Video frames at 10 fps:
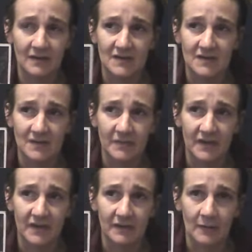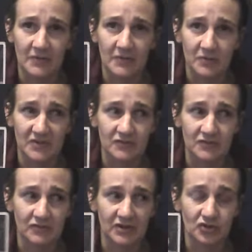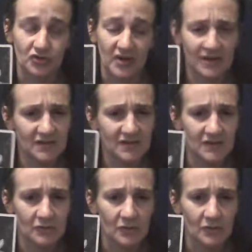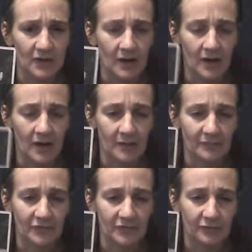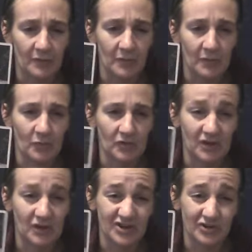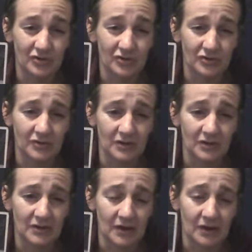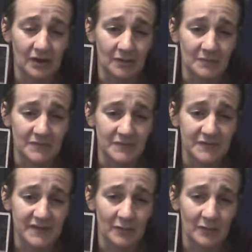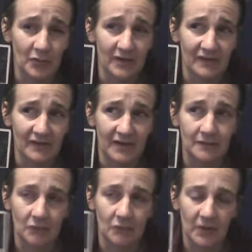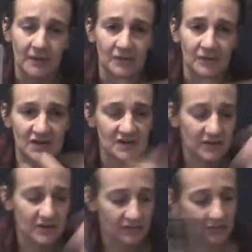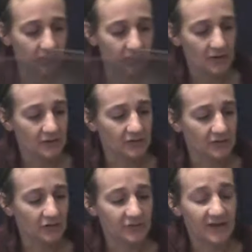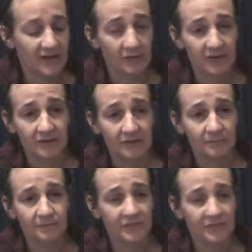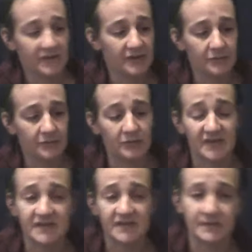something that was once really draining to you, from a more logical standpoint. Like, okay, I just gotta knuckle down and get through this